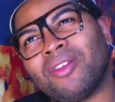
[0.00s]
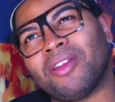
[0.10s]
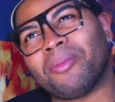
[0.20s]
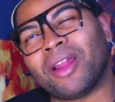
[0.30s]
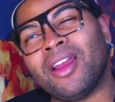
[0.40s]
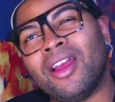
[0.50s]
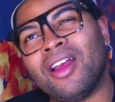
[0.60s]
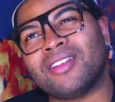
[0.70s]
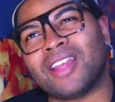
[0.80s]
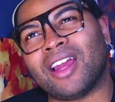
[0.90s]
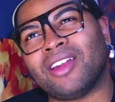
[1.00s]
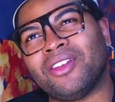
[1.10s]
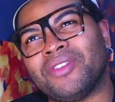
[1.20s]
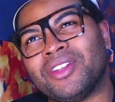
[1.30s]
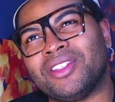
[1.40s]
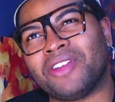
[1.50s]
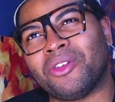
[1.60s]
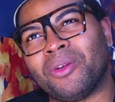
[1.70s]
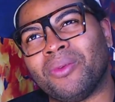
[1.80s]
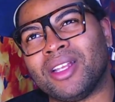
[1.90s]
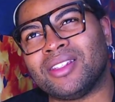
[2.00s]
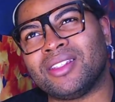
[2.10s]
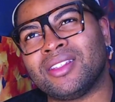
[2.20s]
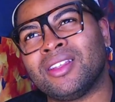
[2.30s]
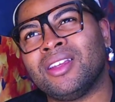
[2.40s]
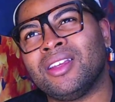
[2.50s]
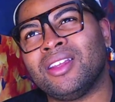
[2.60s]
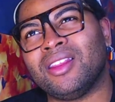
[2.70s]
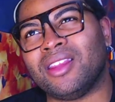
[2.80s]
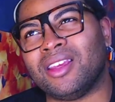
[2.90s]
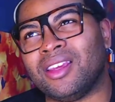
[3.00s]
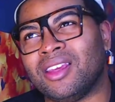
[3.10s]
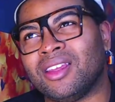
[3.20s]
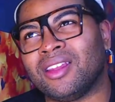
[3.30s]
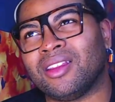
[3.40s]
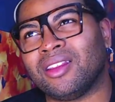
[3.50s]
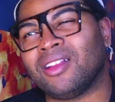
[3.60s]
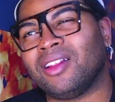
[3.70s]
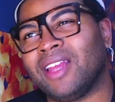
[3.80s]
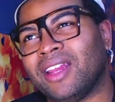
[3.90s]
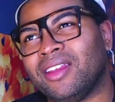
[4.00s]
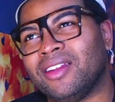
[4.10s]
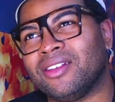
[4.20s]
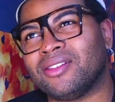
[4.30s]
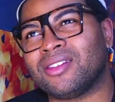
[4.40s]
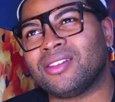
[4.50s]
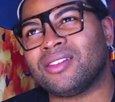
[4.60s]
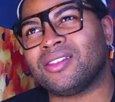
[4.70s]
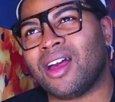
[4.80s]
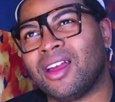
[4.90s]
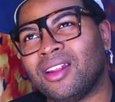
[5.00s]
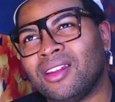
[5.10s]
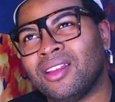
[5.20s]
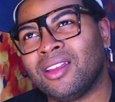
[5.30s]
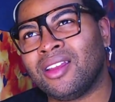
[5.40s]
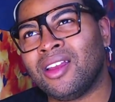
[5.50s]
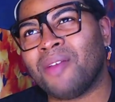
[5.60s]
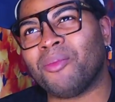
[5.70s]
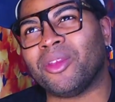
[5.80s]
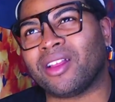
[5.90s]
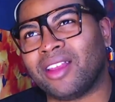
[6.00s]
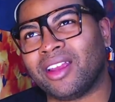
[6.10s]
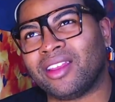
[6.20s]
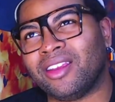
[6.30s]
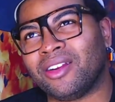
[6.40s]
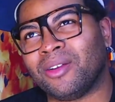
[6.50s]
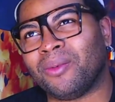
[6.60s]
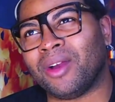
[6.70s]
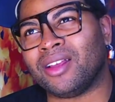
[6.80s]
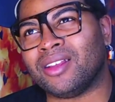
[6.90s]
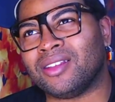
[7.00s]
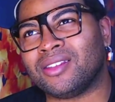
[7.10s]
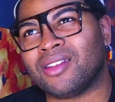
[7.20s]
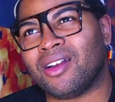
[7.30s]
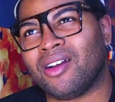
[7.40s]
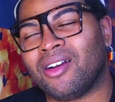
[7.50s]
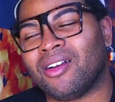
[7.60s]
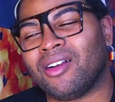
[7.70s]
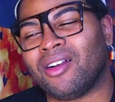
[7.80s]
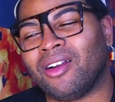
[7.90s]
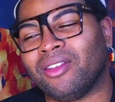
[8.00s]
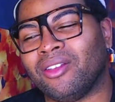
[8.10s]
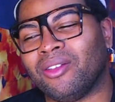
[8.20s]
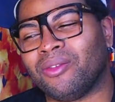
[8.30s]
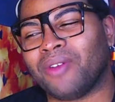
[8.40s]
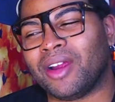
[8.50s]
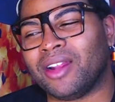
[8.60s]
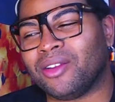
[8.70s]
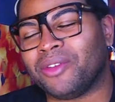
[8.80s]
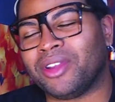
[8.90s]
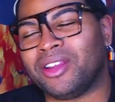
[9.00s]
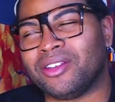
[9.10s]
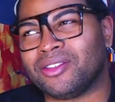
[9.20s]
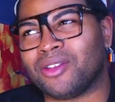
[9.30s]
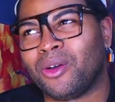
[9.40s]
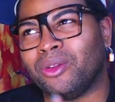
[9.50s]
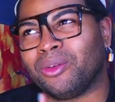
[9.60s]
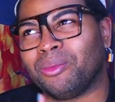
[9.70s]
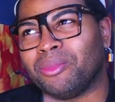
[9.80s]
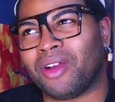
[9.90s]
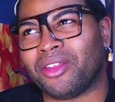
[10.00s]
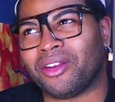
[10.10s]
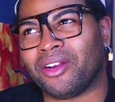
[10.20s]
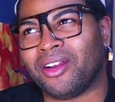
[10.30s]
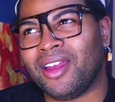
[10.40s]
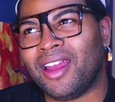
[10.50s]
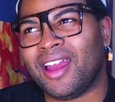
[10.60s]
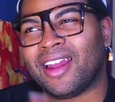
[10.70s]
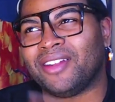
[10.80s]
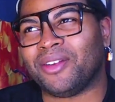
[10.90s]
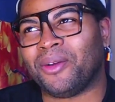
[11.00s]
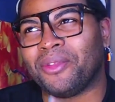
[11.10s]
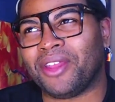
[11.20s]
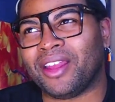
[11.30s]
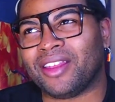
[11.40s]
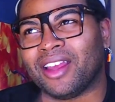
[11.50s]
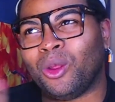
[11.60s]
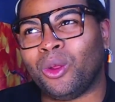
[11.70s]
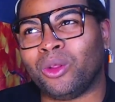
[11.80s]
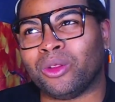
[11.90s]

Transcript: mind. I don't know if the general was the clan leader's son, but the clan leader was our little friend over here's older brother, and I don't think that older